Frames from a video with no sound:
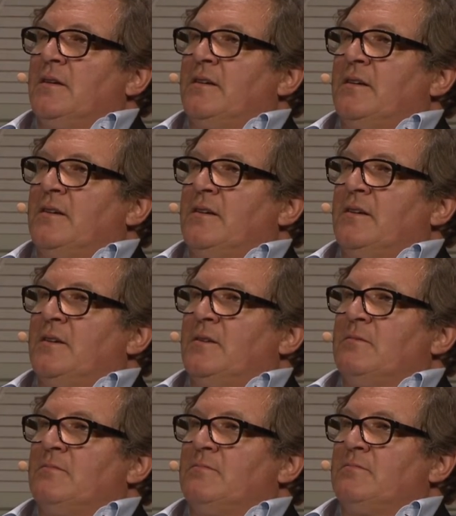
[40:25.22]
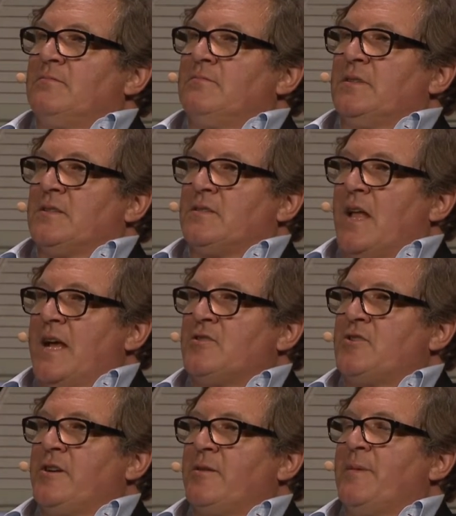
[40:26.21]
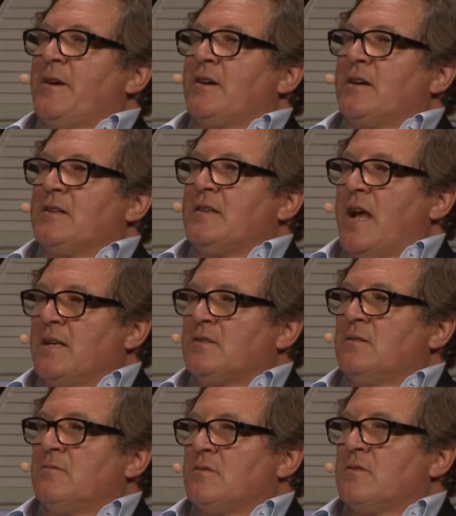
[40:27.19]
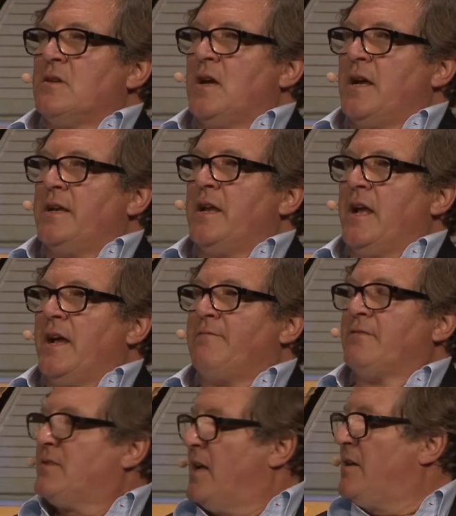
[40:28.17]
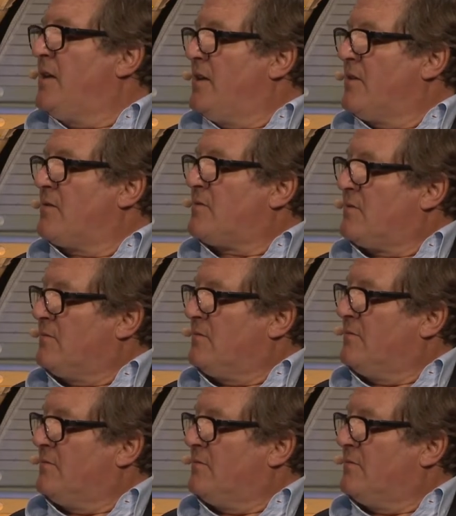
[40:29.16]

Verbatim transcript: uh, this last year, American Assassin. It was nine and a half or ten years.